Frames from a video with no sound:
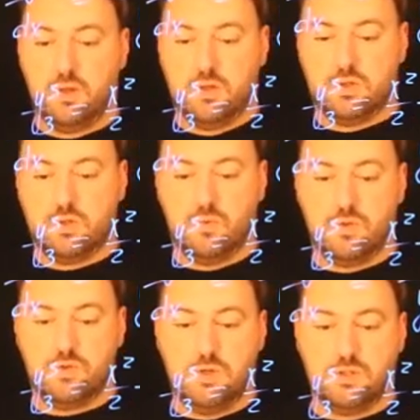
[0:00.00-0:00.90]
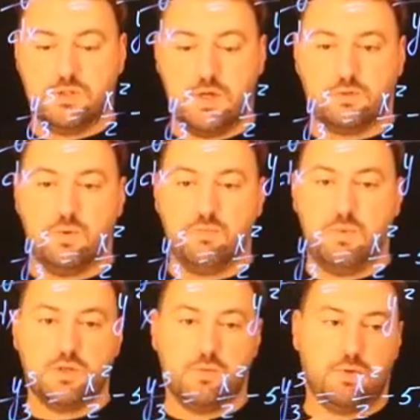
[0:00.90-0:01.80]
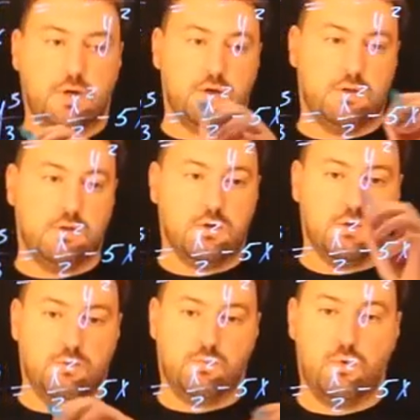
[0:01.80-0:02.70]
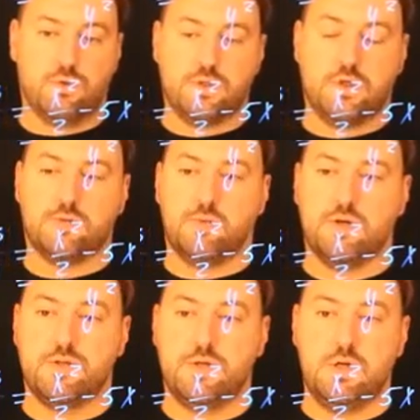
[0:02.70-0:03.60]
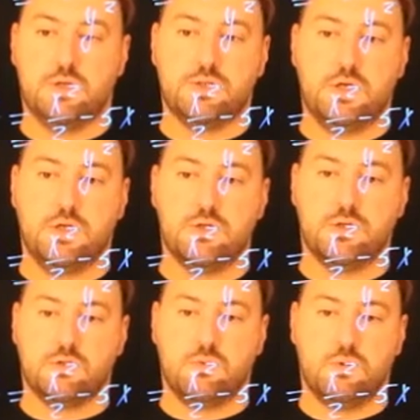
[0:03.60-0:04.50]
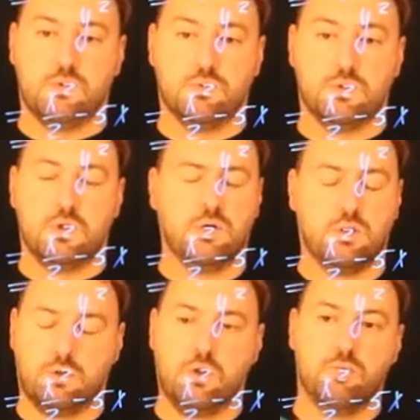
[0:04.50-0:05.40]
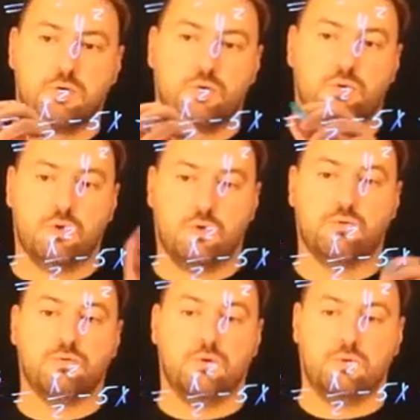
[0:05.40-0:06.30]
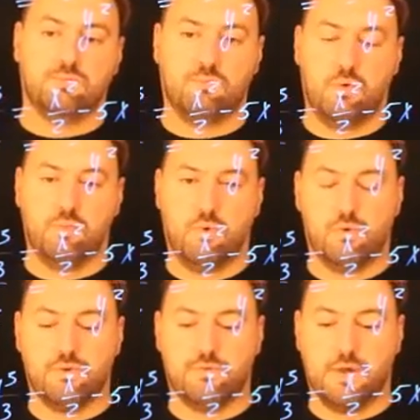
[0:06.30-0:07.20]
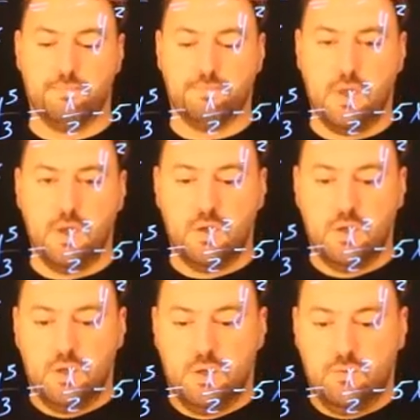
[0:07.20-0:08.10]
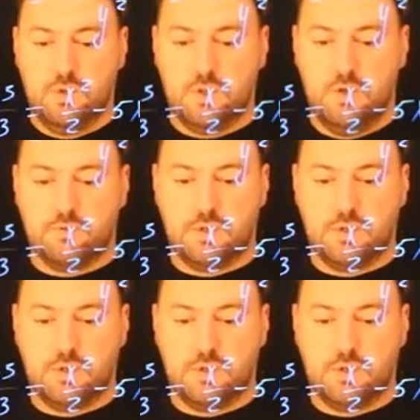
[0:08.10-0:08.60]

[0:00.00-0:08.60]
So which means that we multiplying both sides by 3 and taking the square root or cubic root of both of them, which gives